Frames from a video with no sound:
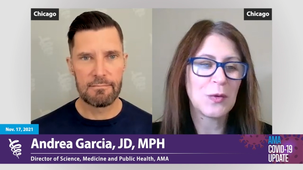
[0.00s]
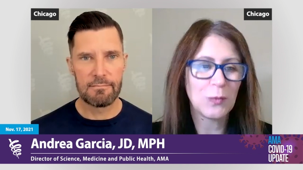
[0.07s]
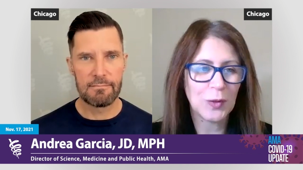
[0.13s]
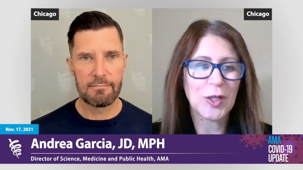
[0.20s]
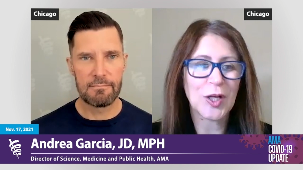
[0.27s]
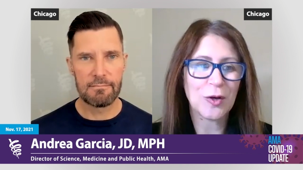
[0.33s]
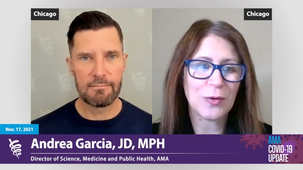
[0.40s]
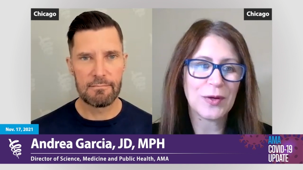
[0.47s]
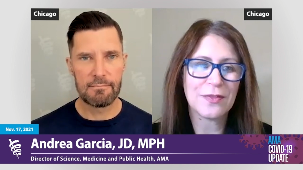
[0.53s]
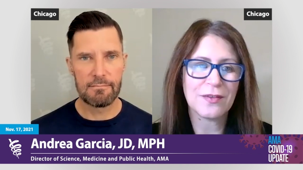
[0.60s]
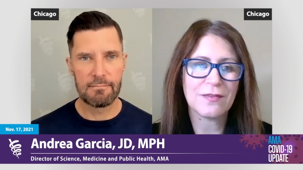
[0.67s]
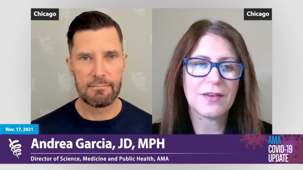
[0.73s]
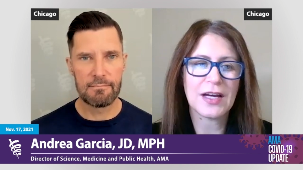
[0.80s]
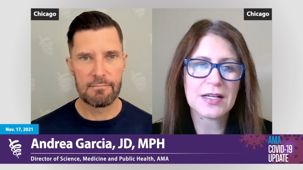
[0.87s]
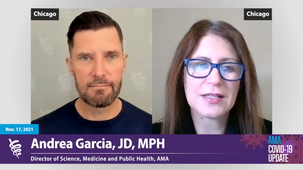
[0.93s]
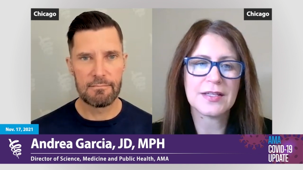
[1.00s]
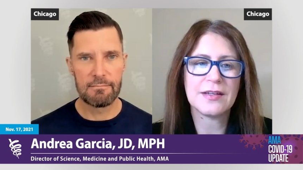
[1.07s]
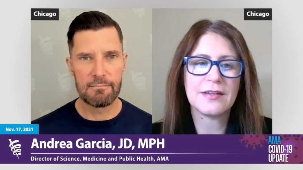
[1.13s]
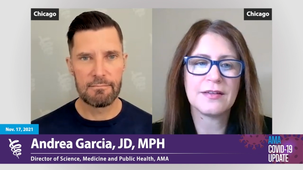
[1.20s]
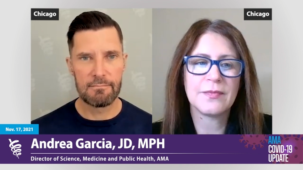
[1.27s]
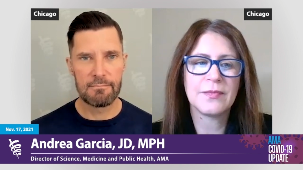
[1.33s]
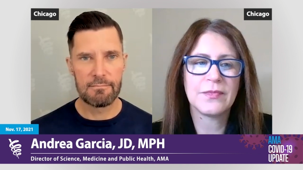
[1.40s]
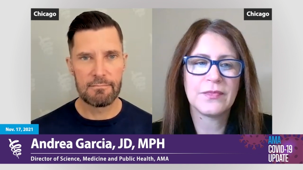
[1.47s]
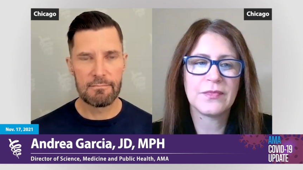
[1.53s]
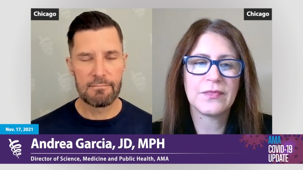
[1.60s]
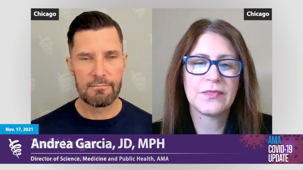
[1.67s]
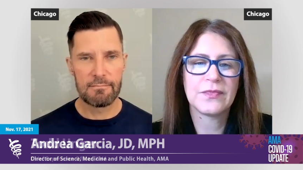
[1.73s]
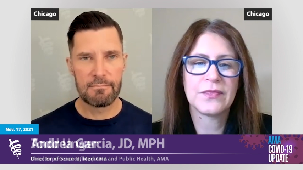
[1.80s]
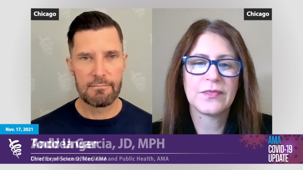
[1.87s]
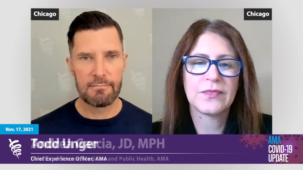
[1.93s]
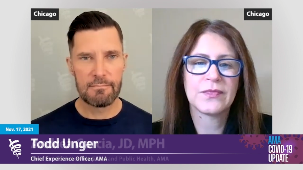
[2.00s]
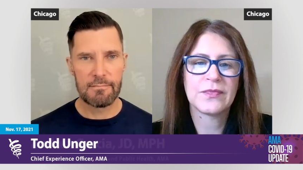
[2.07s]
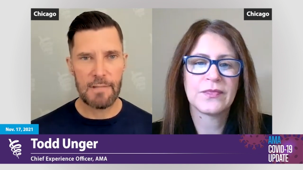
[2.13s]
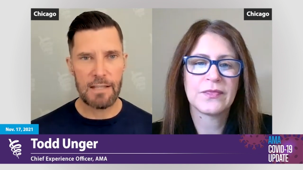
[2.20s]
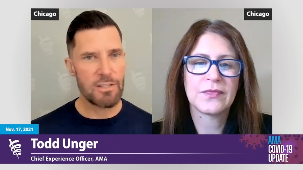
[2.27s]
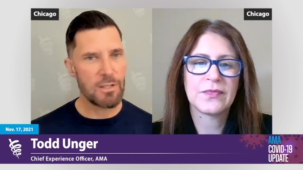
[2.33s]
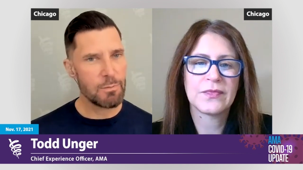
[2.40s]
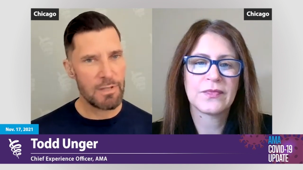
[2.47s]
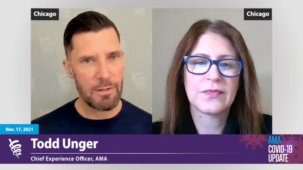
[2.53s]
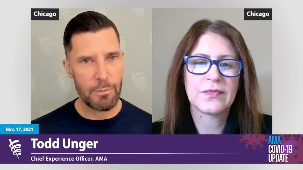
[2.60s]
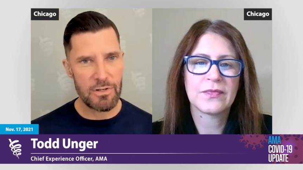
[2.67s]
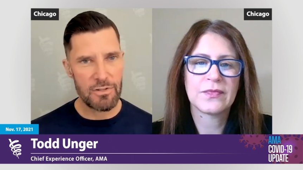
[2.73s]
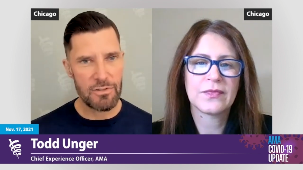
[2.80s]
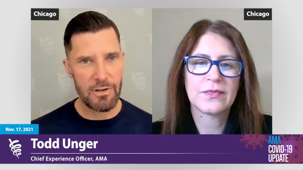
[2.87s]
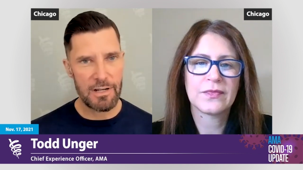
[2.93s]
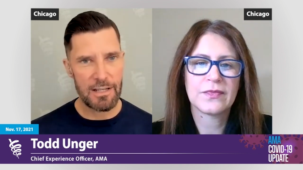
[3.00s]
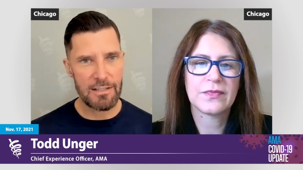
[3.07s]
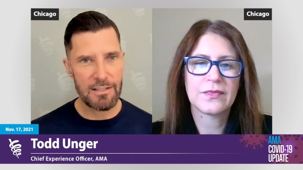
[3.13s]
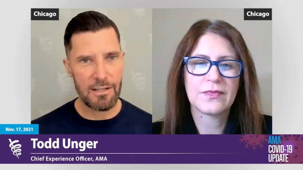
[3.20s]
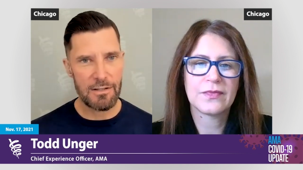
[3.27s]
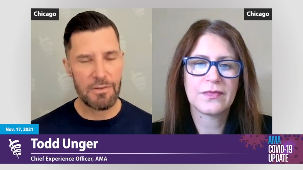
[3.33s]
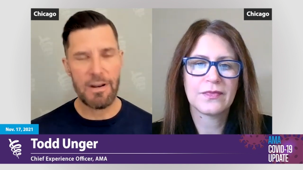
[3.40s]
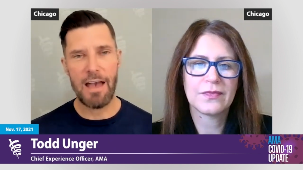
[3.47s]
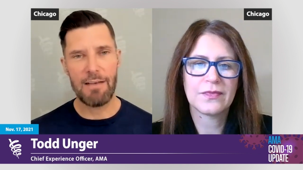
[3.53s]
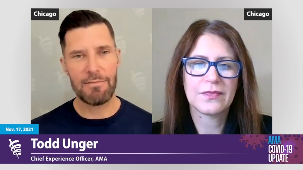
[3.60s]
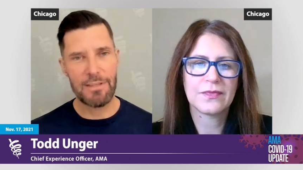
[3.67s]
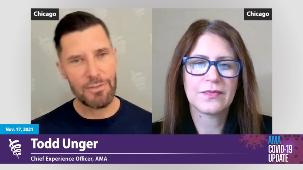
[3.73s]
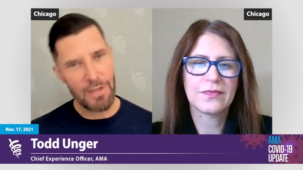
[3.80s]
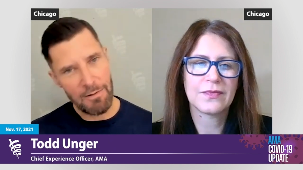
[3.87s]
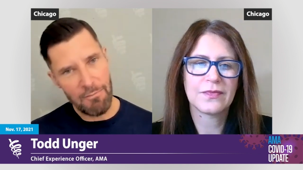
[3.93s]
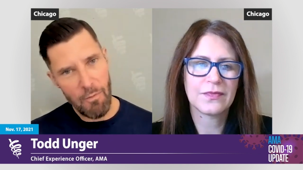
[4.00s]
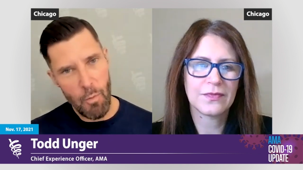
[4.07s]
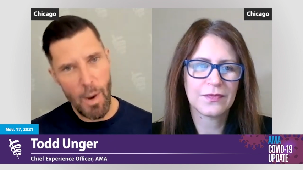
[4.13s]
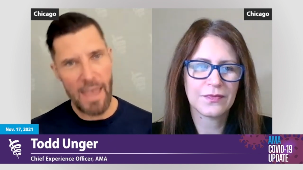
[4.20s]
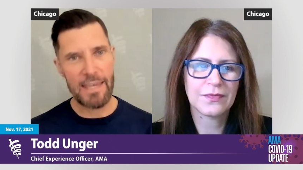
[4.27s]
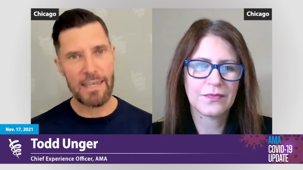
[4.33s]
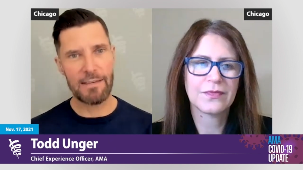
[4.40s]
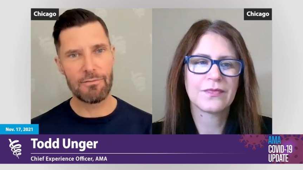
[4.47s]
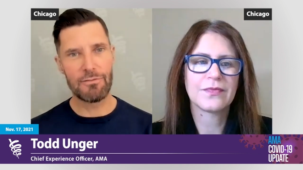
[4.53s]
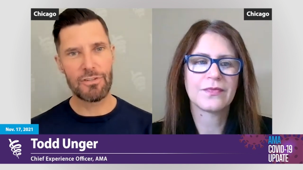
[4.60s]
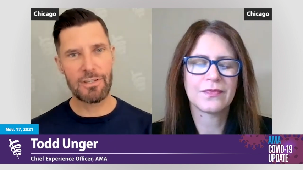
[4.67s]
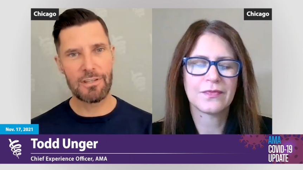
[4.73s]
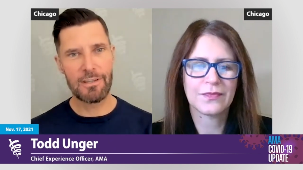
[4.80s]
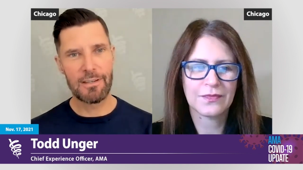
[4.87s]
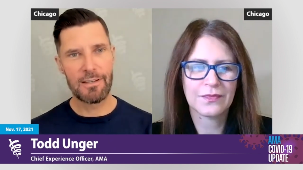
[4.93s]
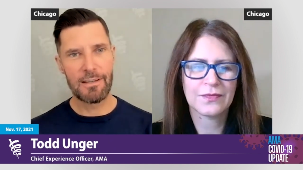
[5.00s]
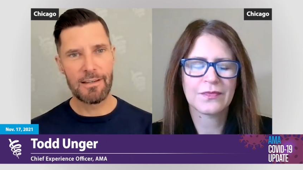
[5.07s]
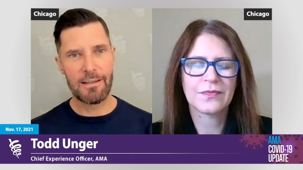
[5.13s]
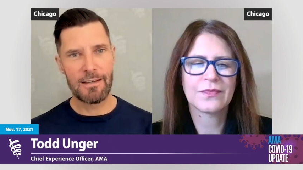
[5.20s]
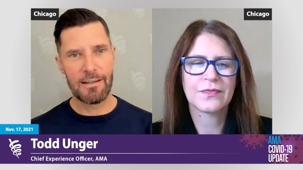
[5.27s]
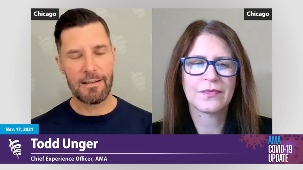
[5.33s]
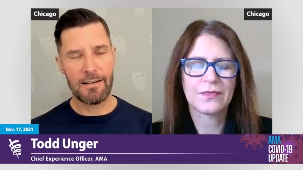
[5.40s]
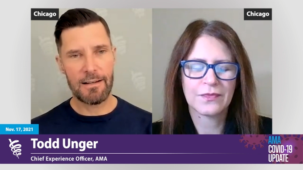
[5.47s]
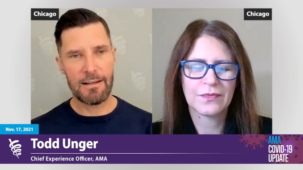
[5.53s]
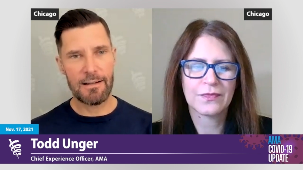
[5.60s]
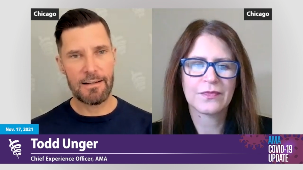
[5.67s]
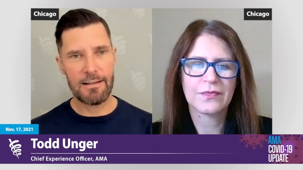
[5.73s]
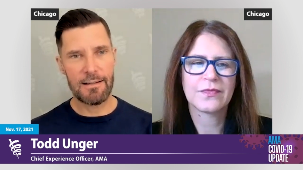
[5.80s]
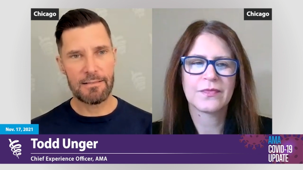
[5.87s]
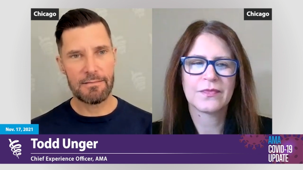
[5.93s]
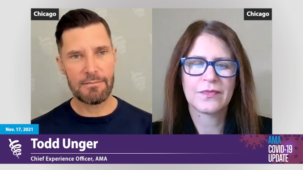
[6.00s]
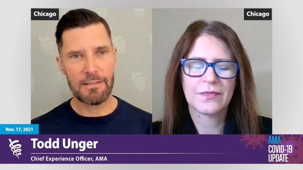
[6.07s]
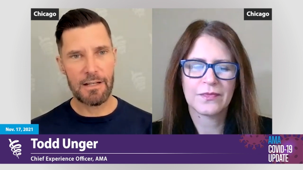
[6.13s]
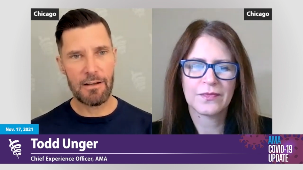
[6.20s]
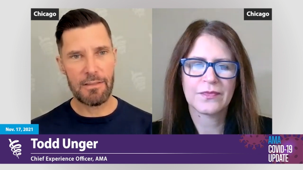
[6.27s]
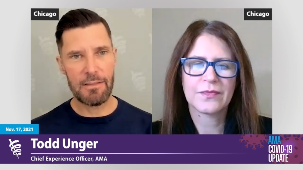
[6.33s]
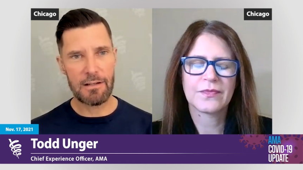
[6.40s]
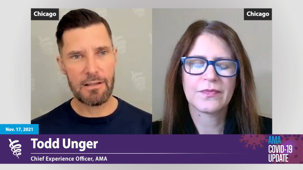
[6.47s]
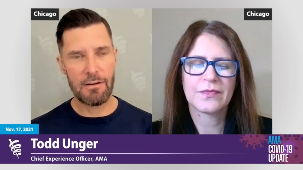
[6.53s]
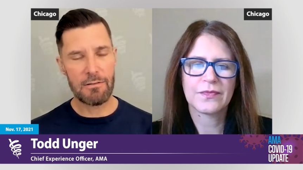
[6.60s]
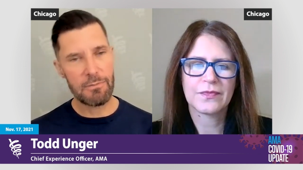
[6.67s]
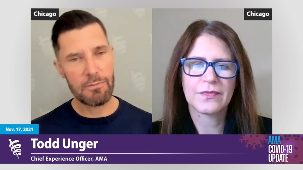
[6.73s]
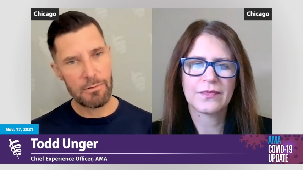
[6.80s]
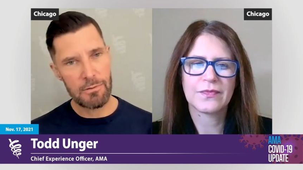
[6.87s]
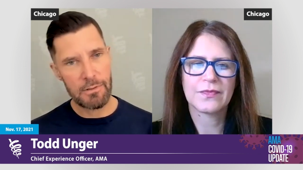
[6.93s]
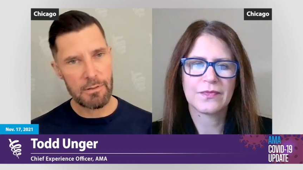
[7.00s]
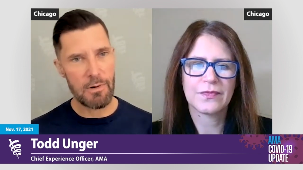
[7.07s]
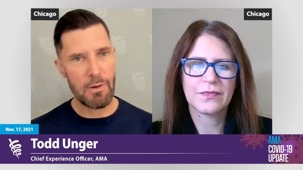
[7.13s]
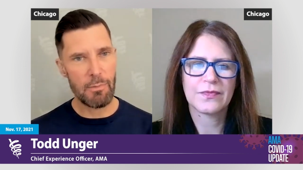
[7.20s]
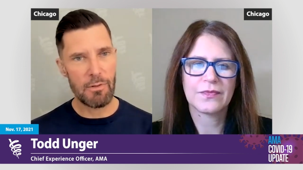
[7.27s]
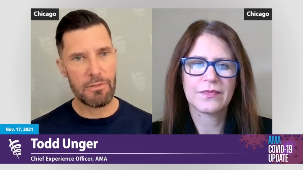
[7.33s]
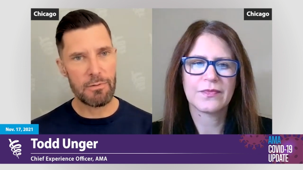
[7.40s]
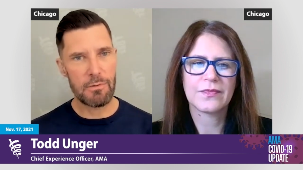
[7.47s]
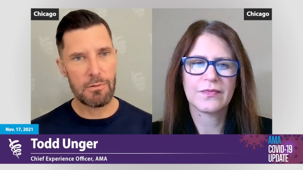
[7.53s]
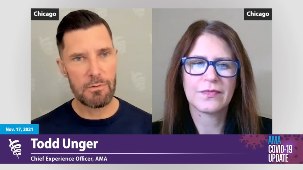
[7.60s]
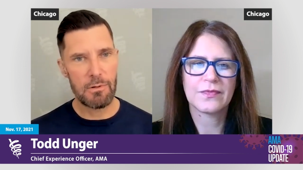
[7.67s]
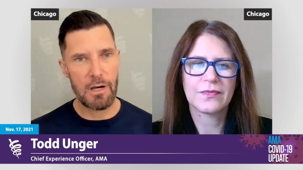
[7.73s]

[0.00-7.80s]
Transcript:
Speaker 1: will go get the vaccine.
Speaker 2: It seems like we're just going to continue to have these kind of waves uh, you know, that go through and ripple through